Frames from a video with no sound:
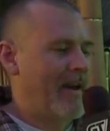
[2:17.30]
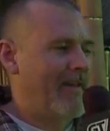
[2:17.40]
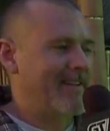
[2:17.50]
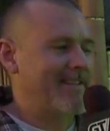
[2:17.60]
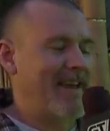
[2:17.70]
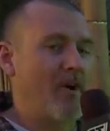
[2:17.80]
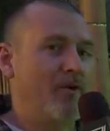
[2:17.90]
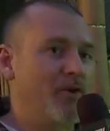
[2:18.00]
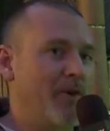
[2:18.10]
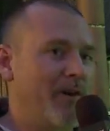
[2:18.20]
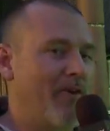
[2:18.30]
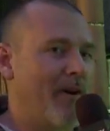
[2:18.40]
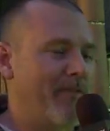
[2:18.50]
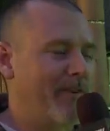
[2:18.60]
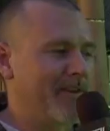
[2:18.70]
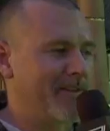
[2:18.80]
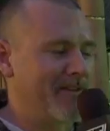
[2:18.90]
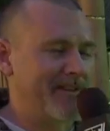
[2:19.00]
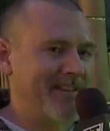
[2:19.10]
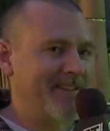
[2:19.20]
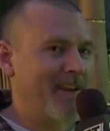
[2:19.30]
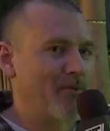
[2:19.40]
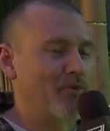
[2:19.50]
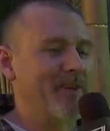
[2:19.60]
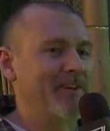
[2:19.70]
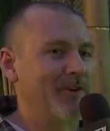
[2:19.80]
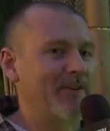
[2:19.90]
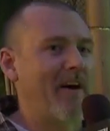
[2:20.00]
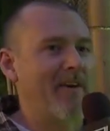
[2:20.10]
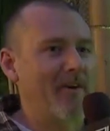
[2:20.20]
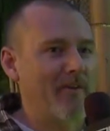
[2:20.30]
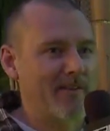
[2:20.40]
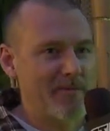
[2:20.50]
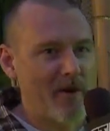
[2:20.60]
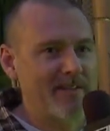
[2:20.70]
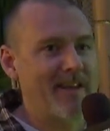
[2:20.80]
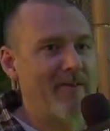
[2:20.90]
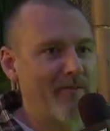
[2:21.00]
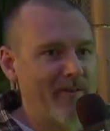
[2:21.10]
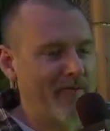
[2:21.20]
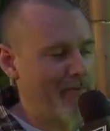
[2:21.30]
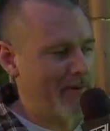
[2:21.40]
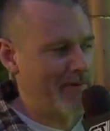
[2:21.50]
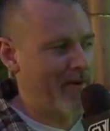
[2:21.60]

That sound you hear off in the distance is a real tiger that's about 10 feet from us